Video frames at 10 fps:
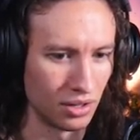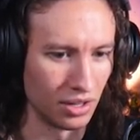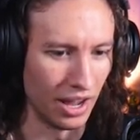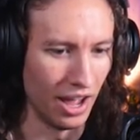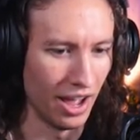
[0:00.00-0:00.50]

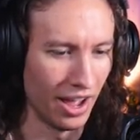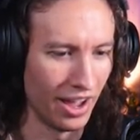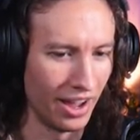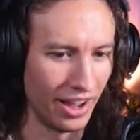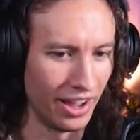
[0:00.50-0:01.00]

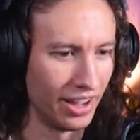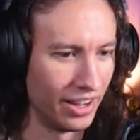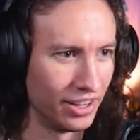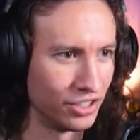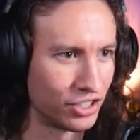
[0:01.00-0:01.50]

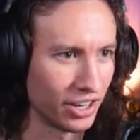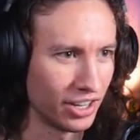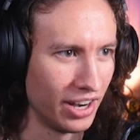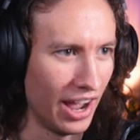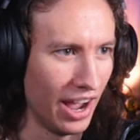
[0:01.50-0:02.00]
Hey, check
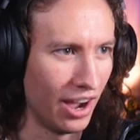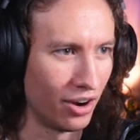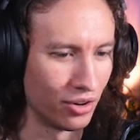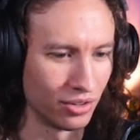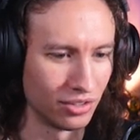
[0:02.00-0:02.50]
it
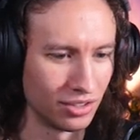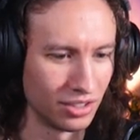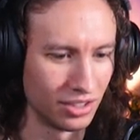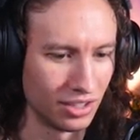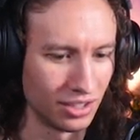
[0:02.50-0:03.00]
out.
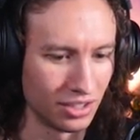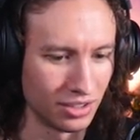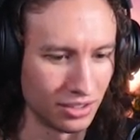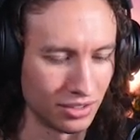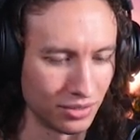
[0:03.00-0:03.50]

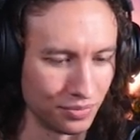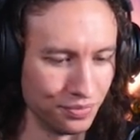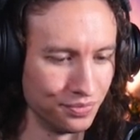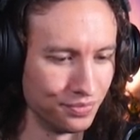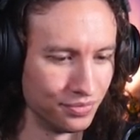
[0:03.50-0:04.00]

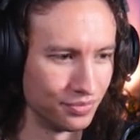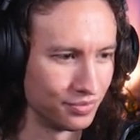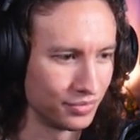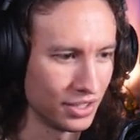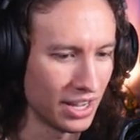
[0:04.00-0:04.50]

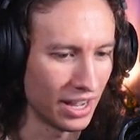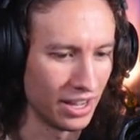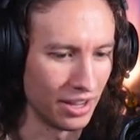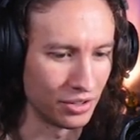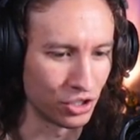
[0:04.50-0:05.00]
Mmm, you can't
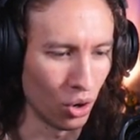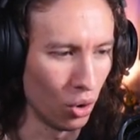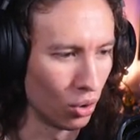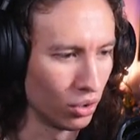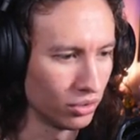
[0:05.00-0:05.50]
hit
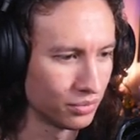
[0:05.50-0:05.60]
Joel.